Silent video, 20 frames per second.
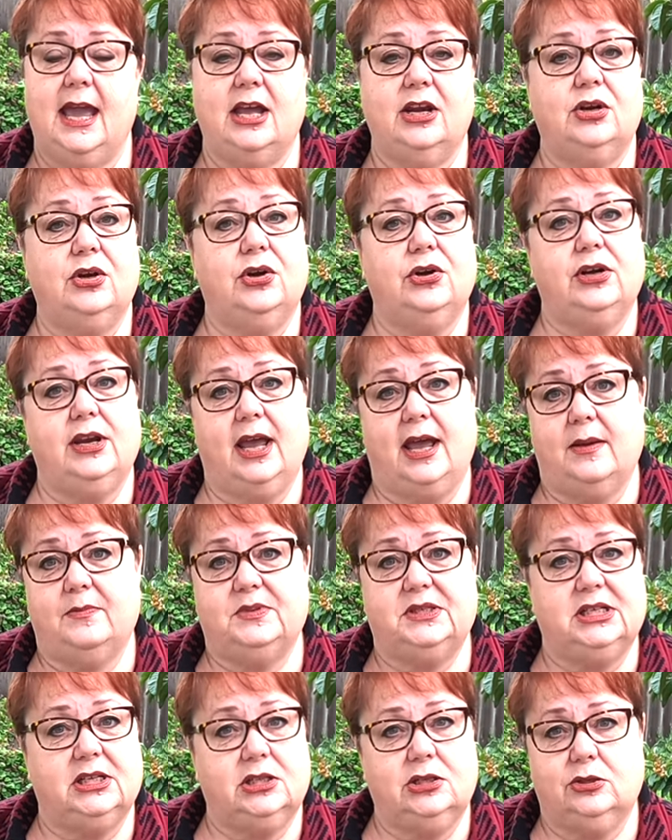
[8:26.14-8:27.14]
and heard
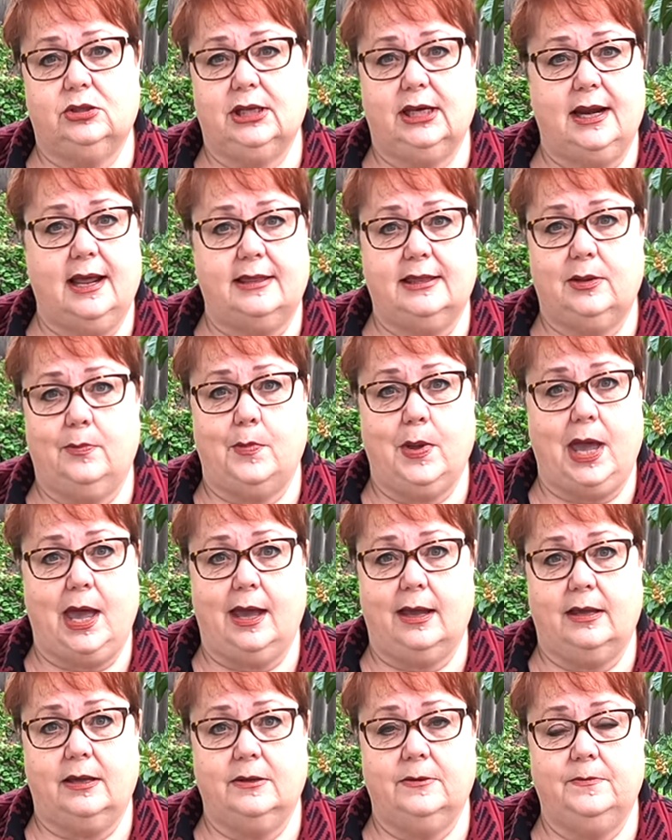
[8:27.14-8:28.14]
absolutely nothing
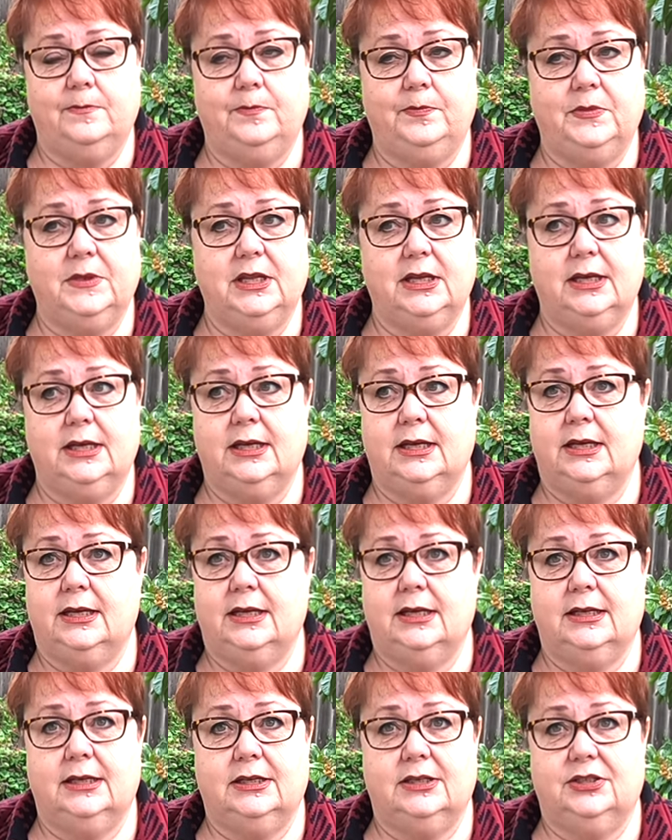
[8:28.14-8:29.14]
back.
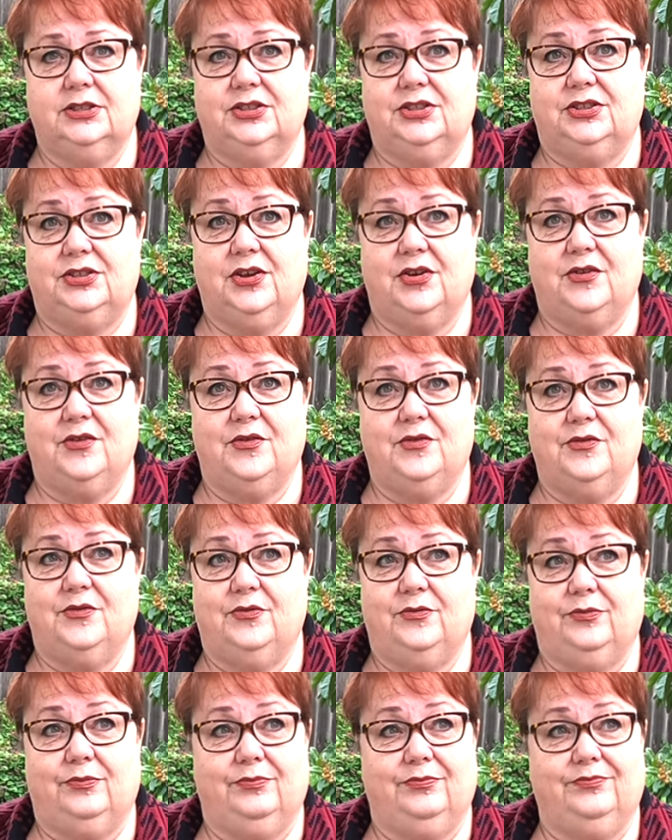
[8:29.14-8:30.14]

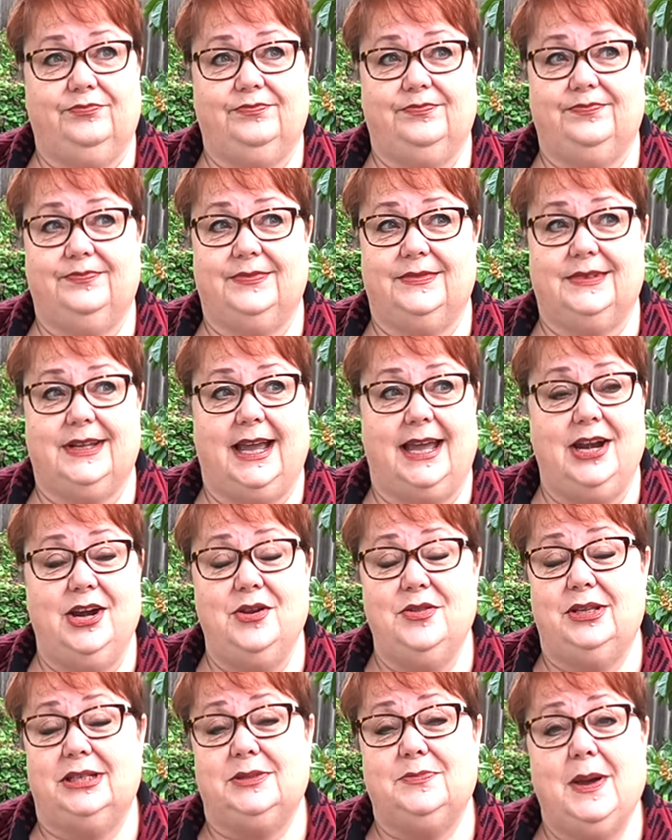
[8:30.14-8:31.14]
So I
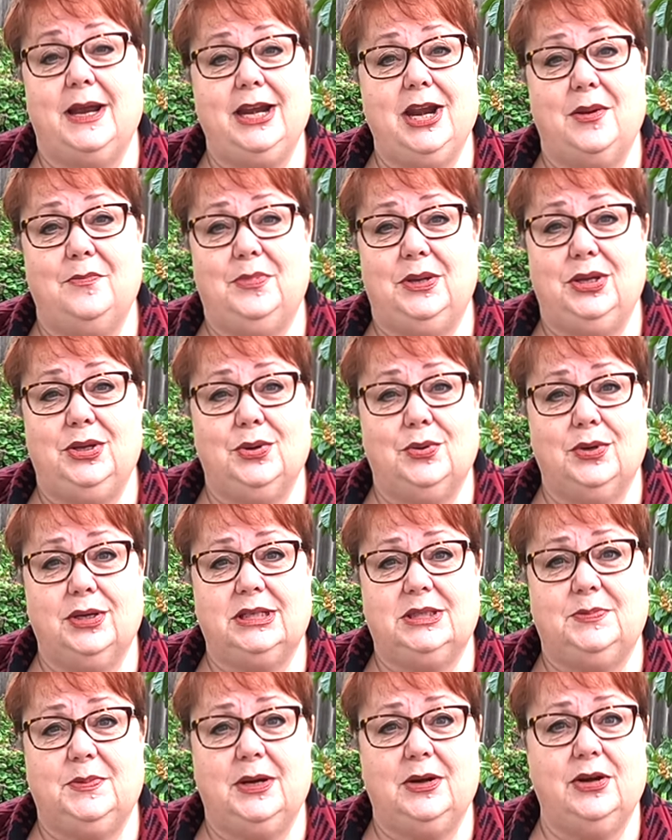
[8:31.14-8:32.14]
don't know, this might not be your
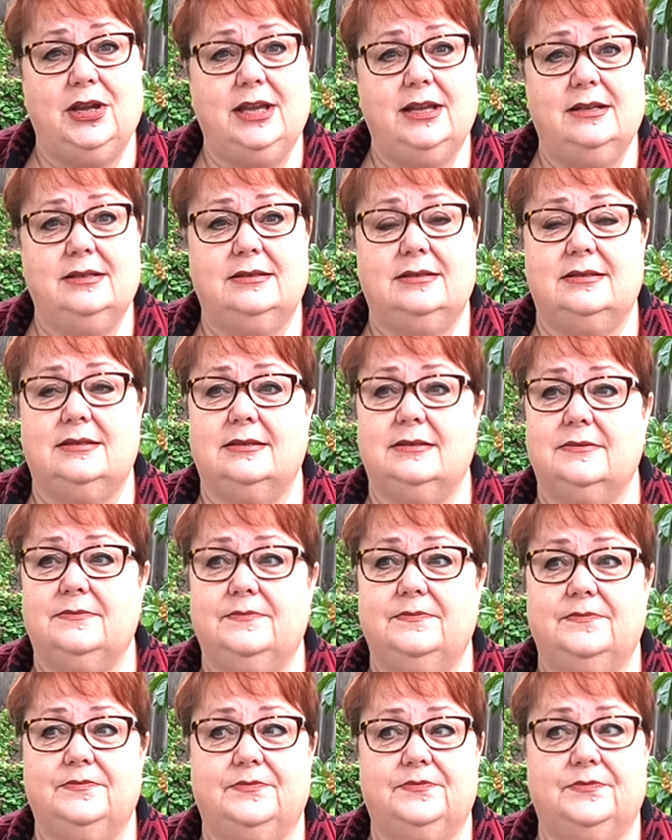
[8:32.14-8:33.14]
experience,
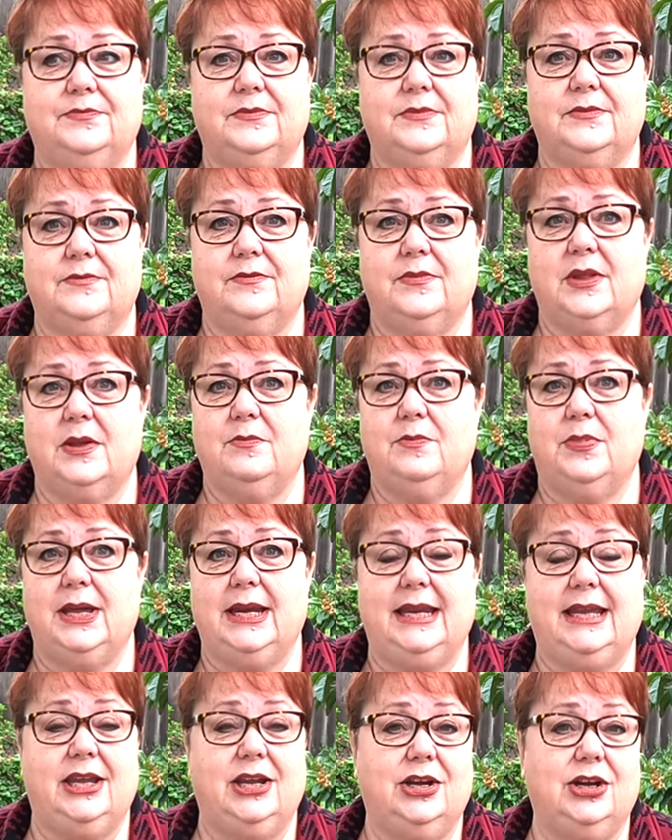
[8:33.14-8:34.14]

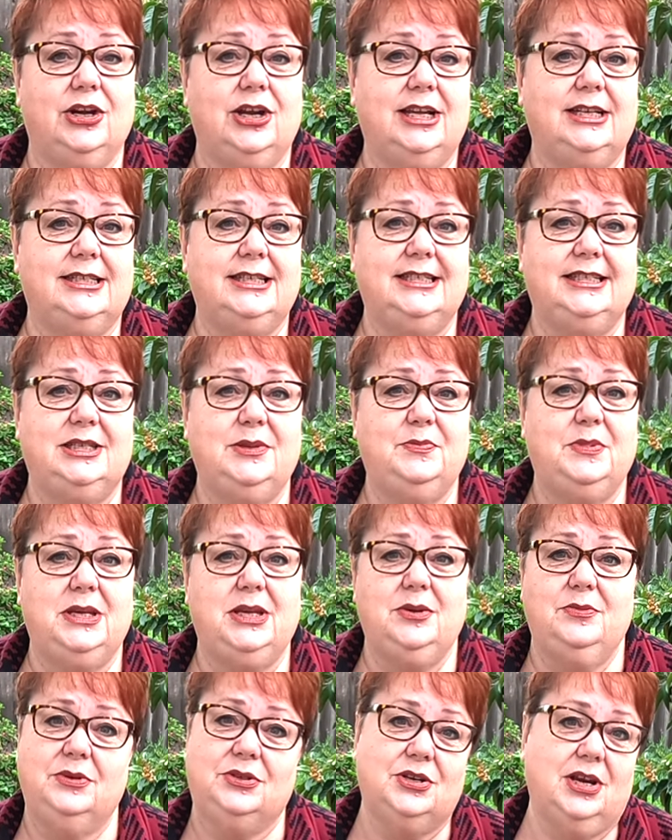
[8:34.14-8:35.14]
but here at
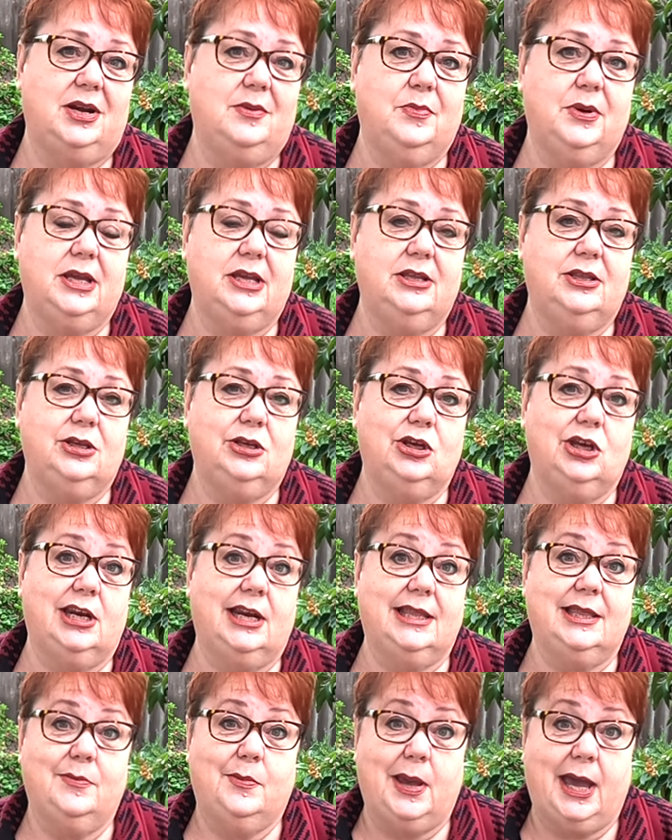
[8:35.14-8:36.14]
TCP, we try to bring you the
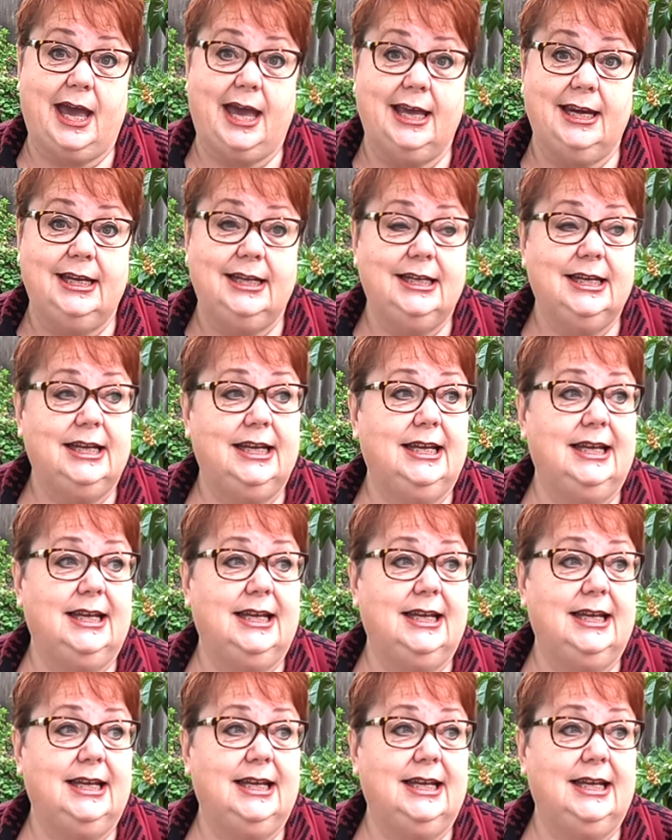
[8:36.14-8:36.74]
good and the bad.